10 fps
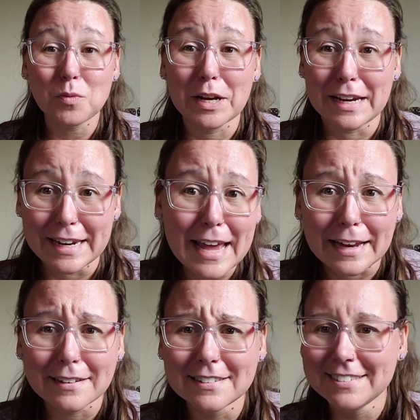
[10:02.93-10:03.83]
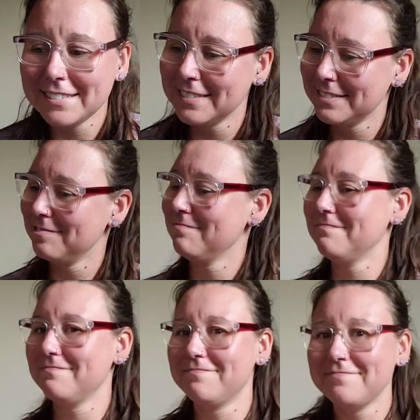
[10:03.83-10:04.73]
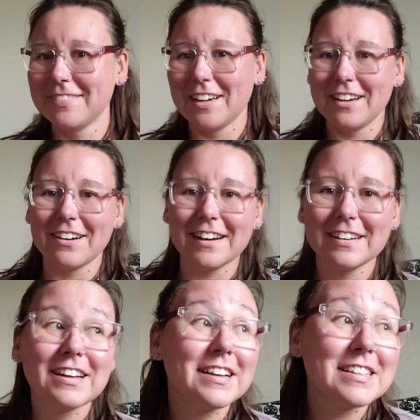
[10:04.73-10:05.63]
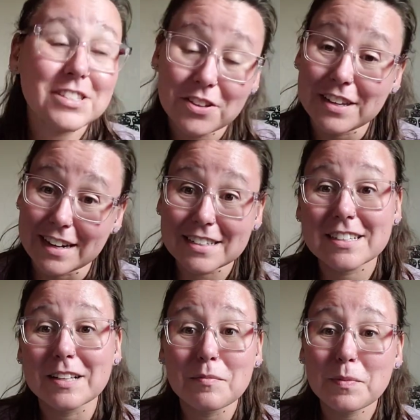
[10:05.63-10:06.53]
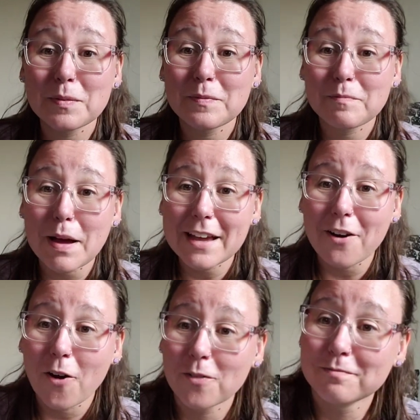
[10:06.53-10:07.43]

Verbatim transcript: want to knit. All right. Until the next clip. Bye, y'all.